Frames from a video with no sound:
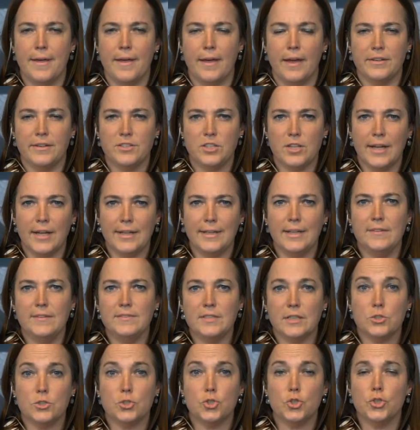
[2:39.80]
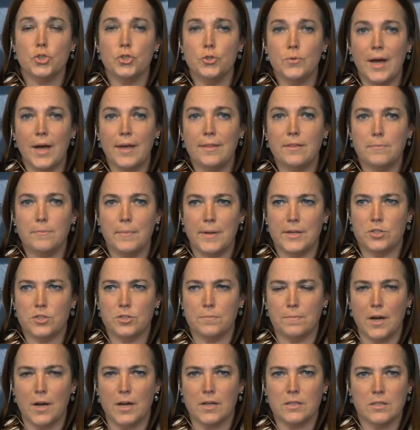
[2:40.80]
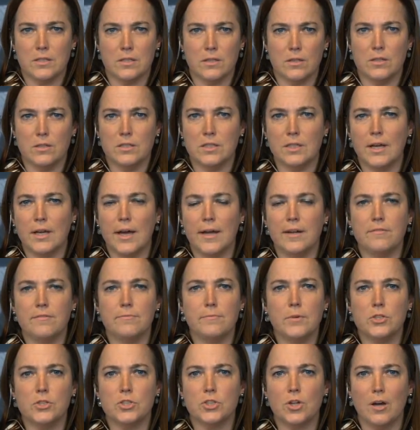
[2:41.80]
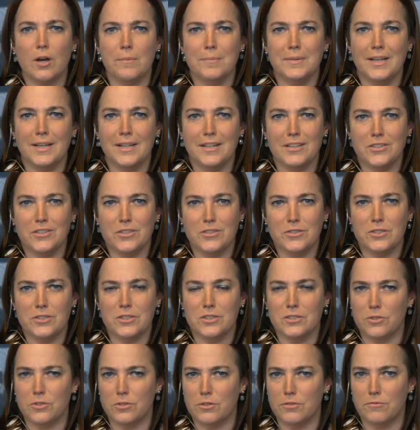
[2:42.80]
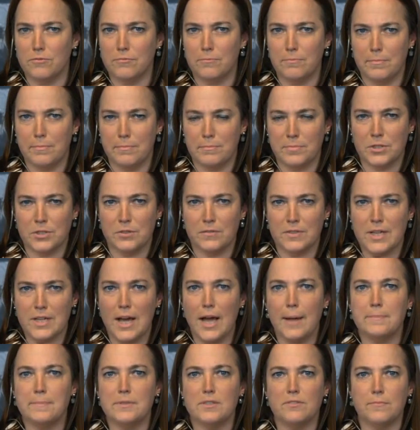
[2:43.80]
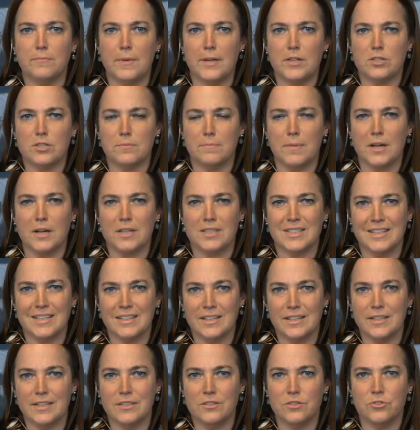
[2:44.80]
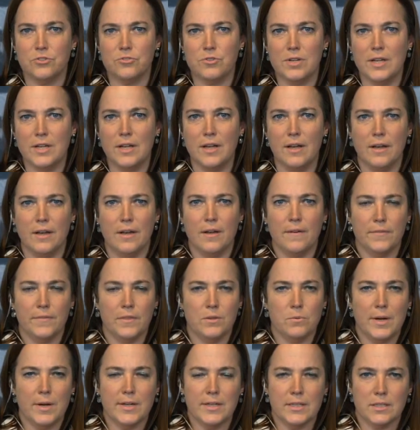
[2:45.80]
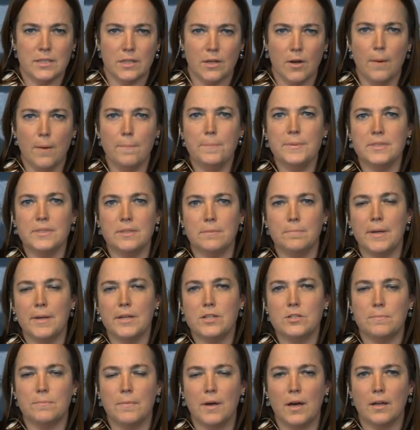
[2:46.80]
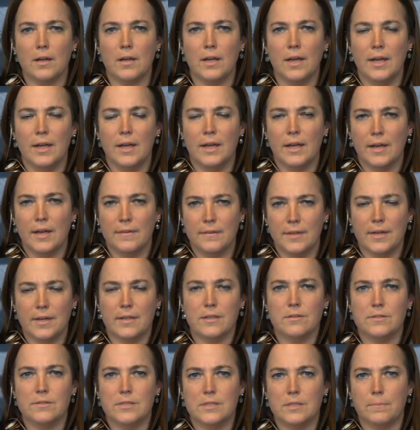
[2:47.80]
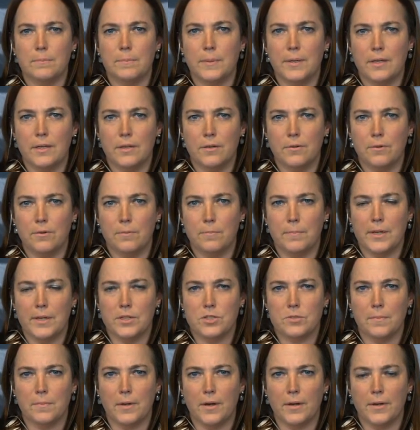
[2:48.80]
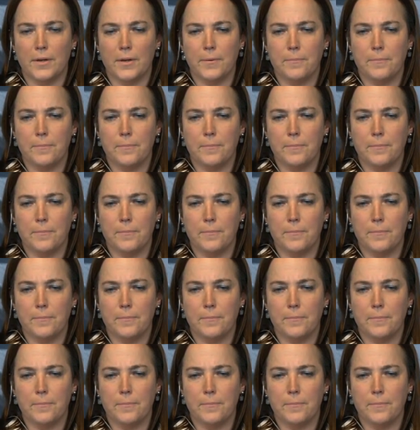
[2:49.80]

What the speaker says: So that leaves us two other benchmarks, and those are kind of most commonly used sort of types of benchmarks in the industry. The one is a composite benchmark, and the other is a peer group benchmark.